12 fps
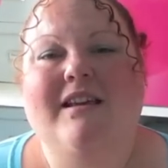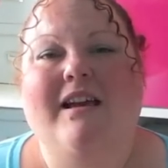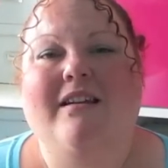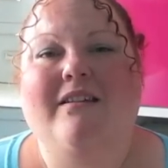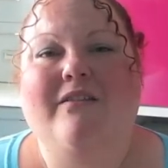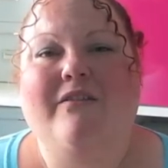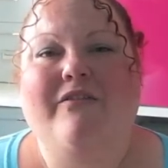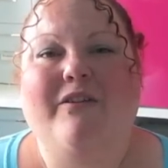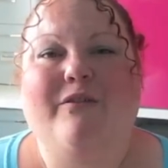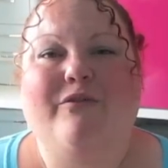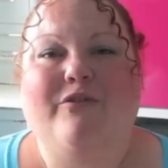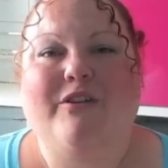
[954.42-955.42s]
then
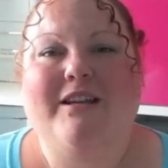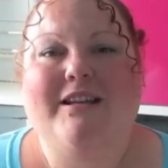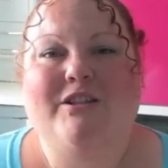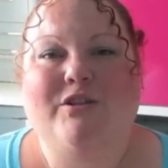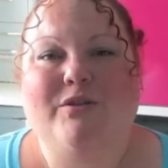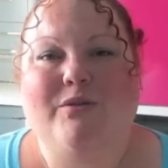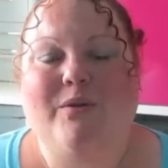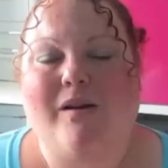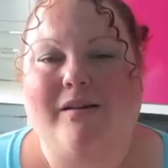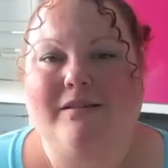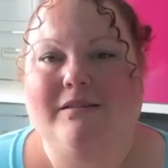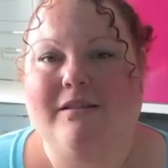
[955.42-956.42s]
feel free to
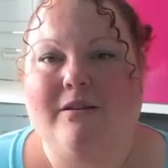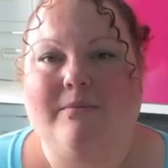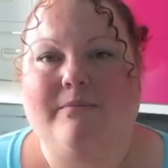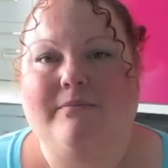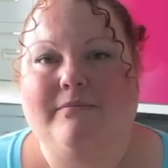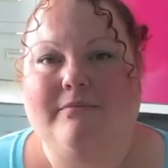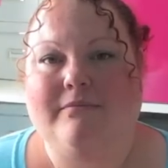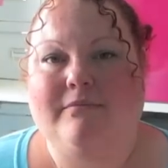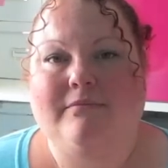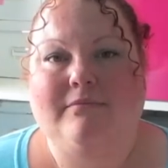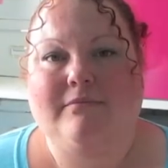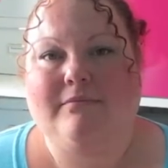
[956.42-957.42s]
ask them
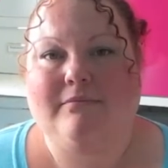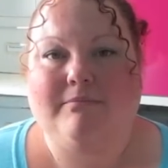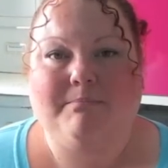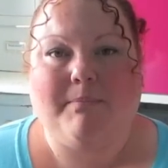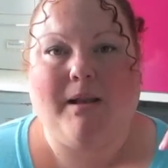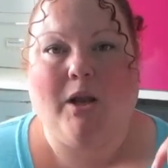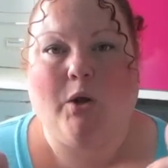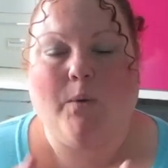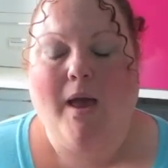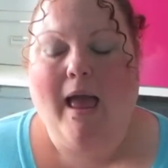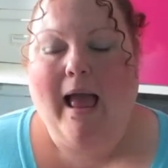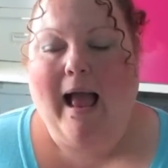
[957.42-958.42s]
below
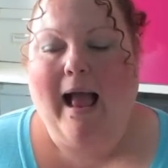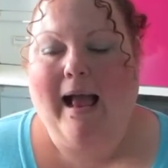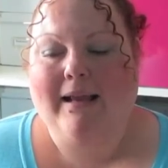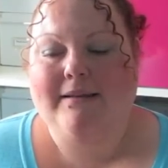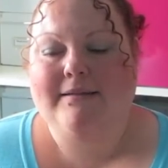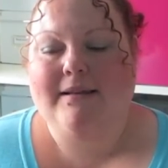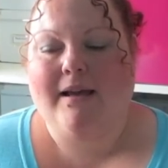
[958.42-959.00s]
and